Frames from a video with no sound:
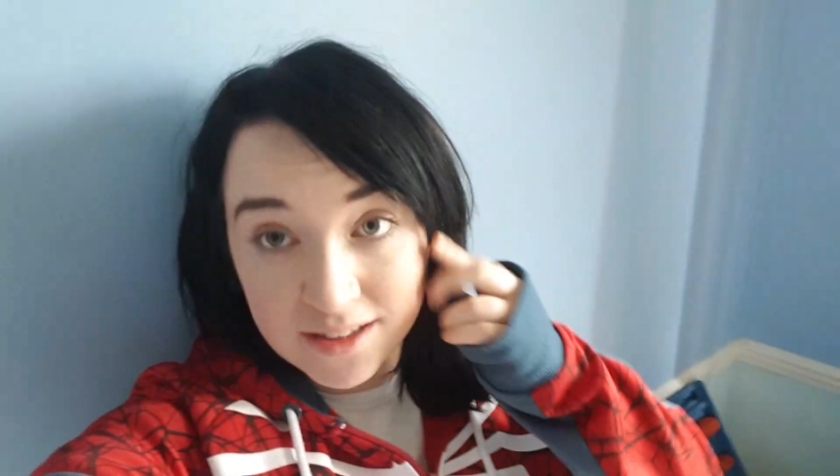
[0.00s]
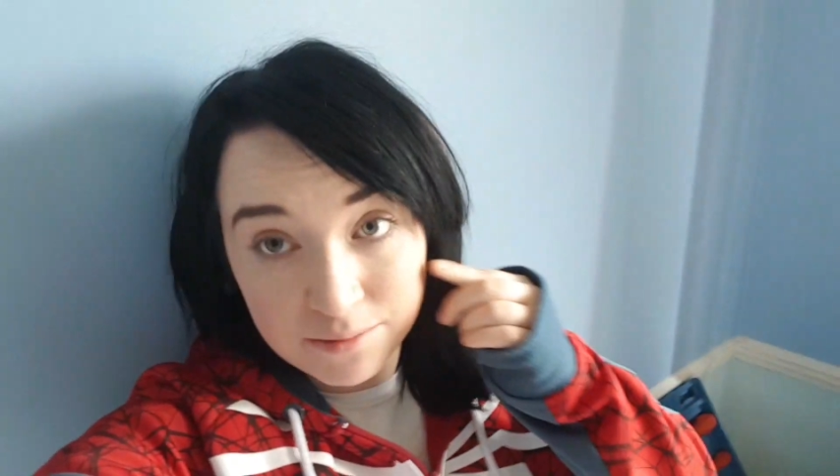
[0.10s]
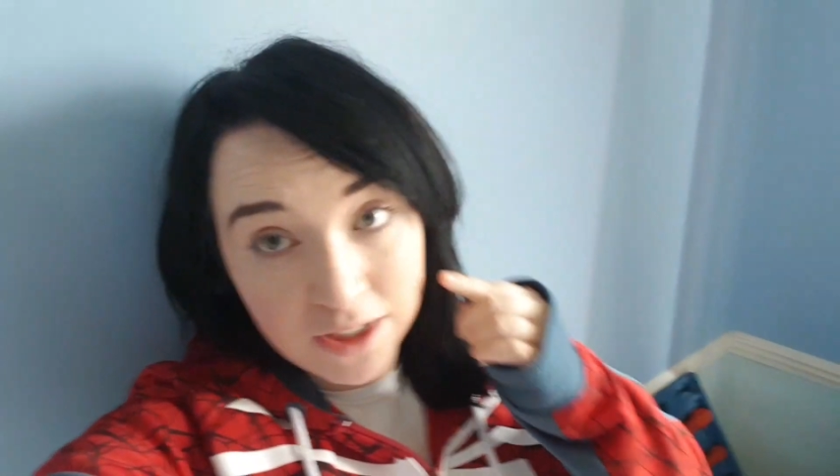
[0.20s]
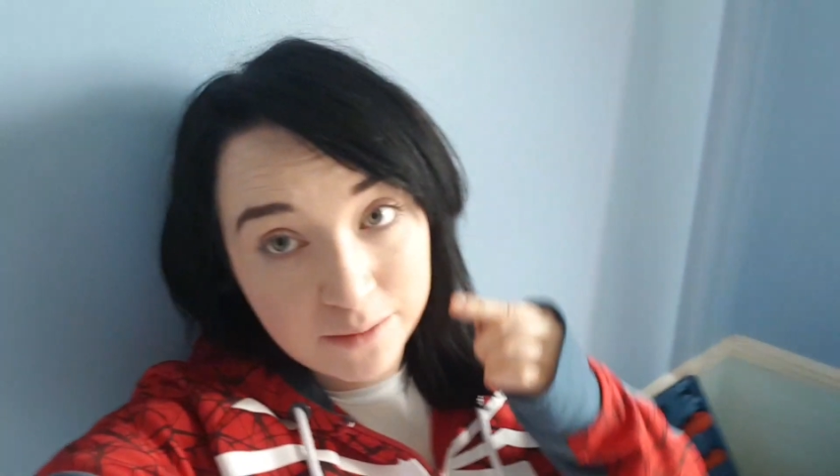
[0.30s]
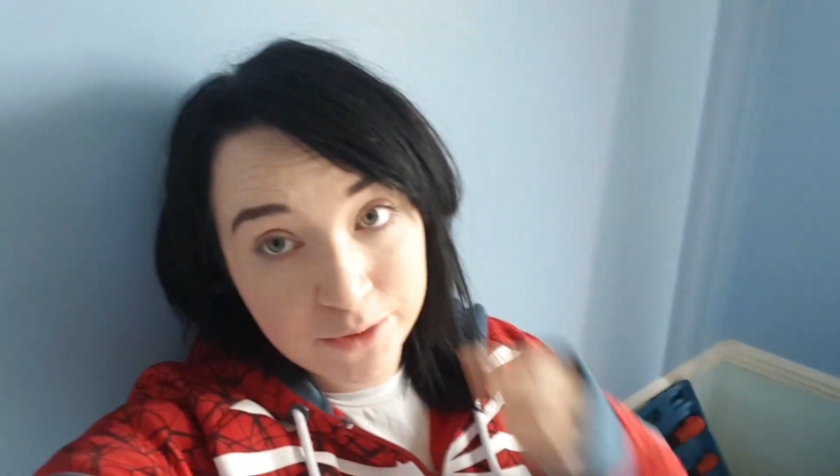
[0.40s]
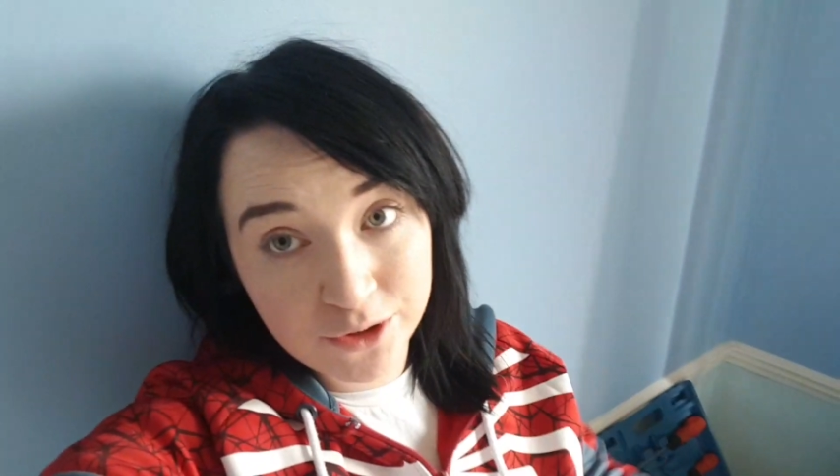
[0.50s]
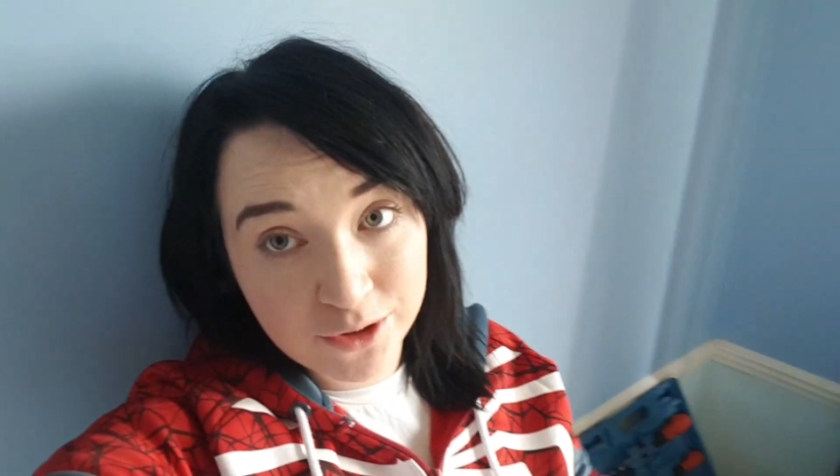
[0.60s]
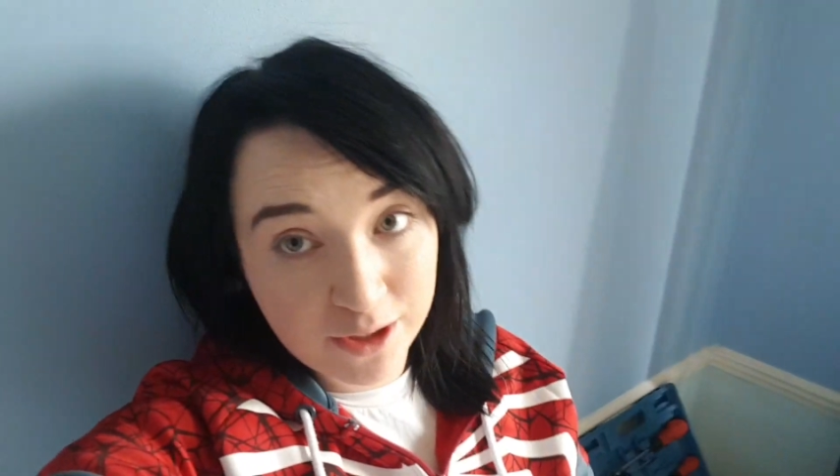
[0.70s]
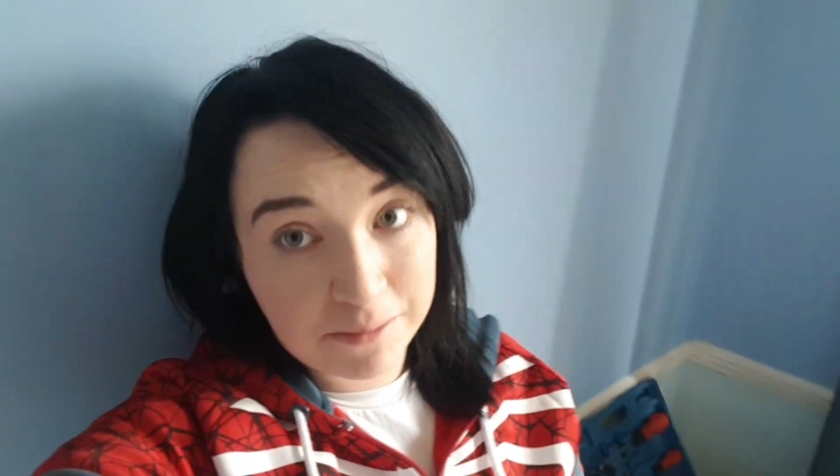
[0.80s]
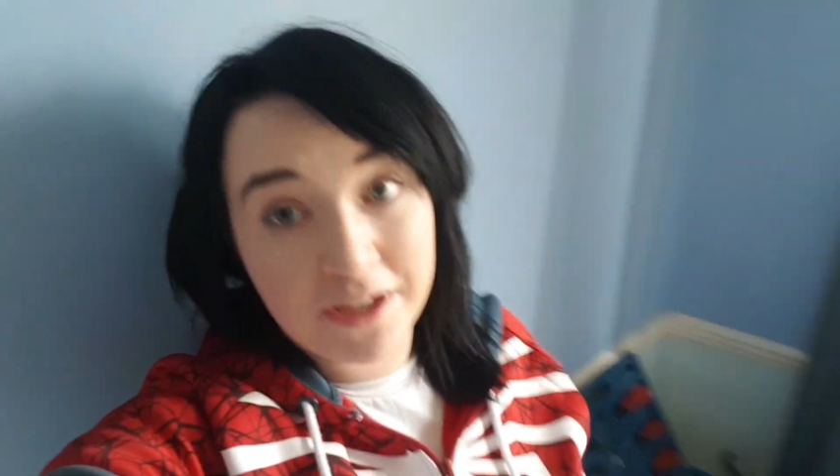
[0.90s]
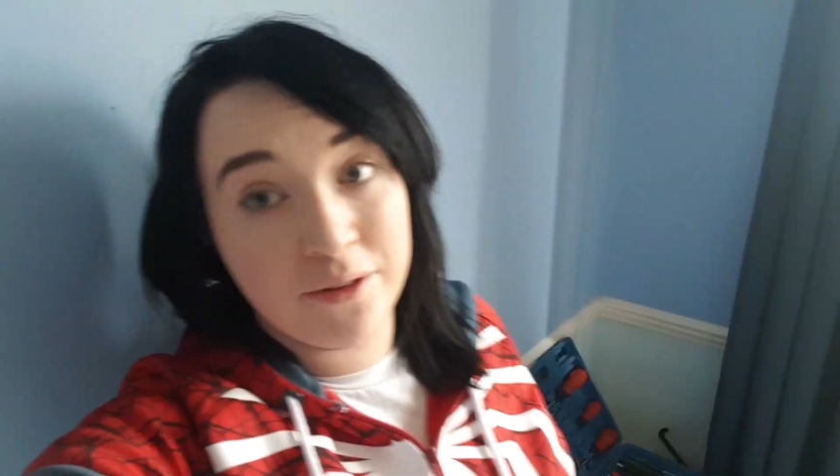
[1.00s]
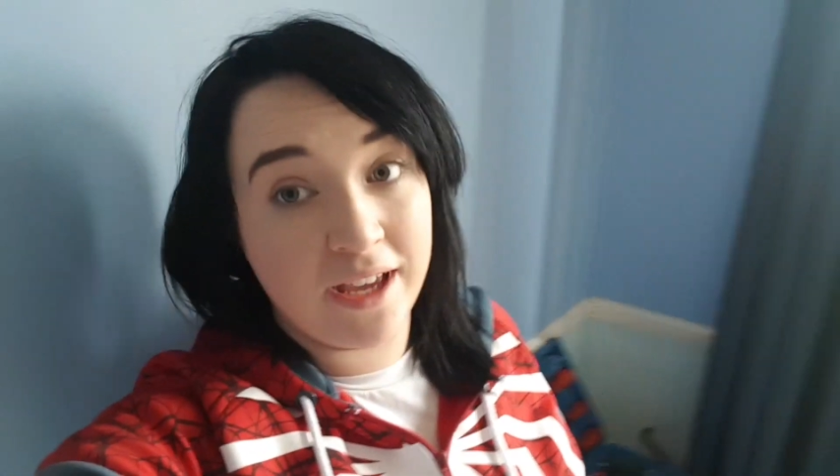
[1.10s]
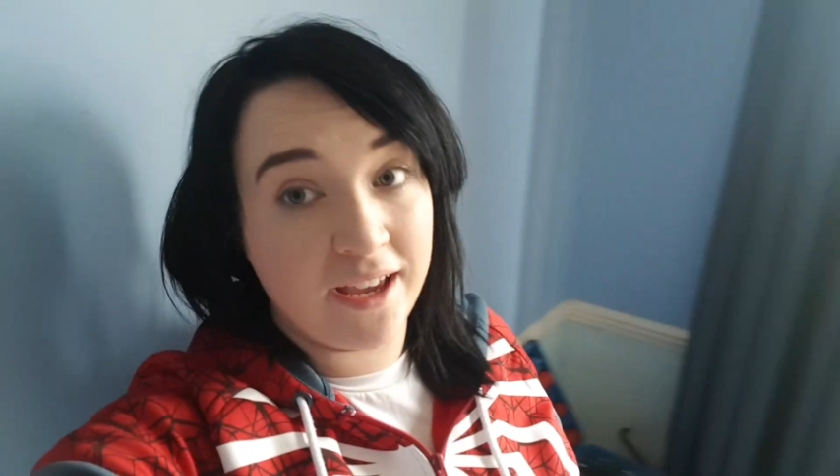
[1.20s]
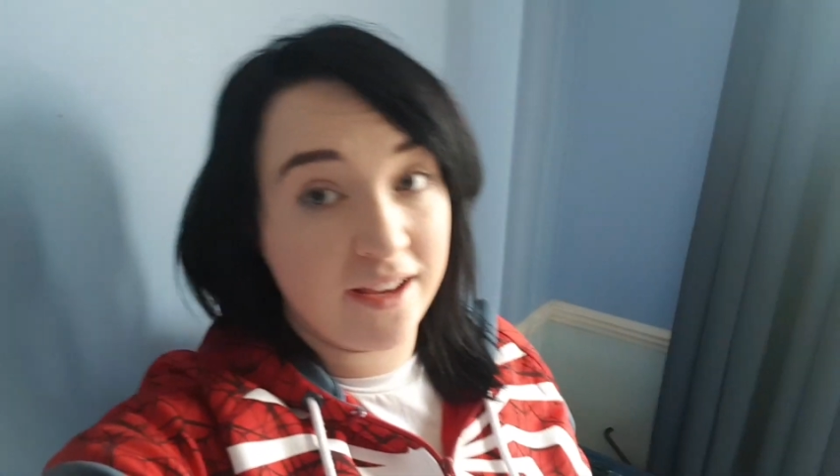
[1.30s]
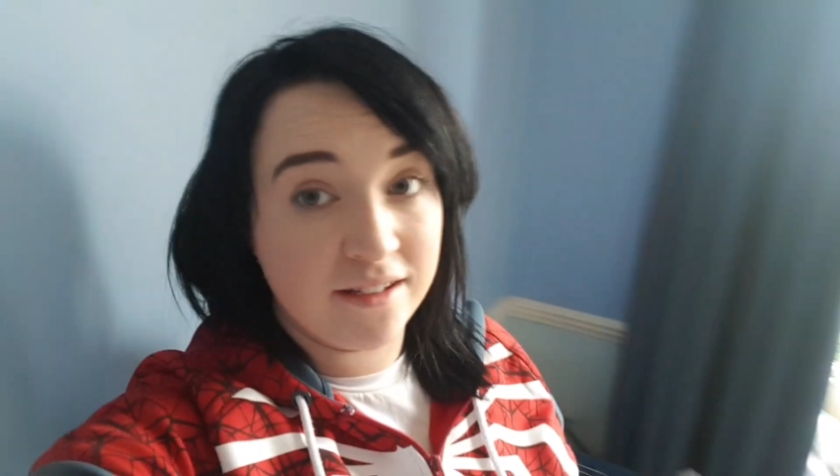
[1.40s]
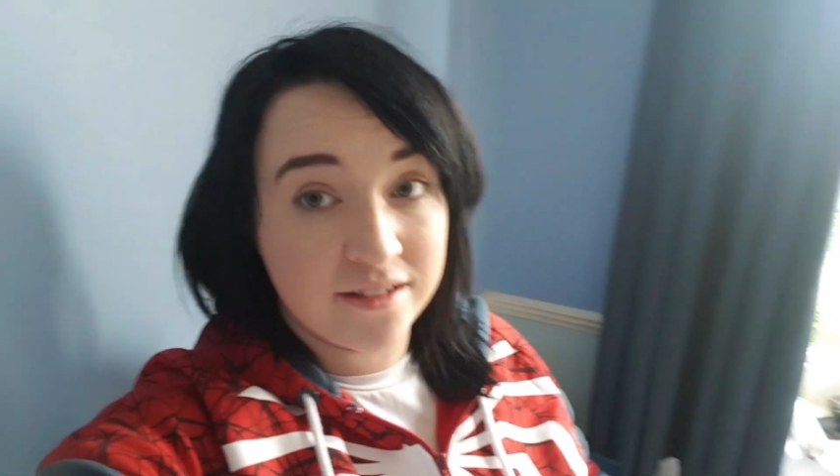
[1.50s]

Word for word: sometimes you're not going to be okay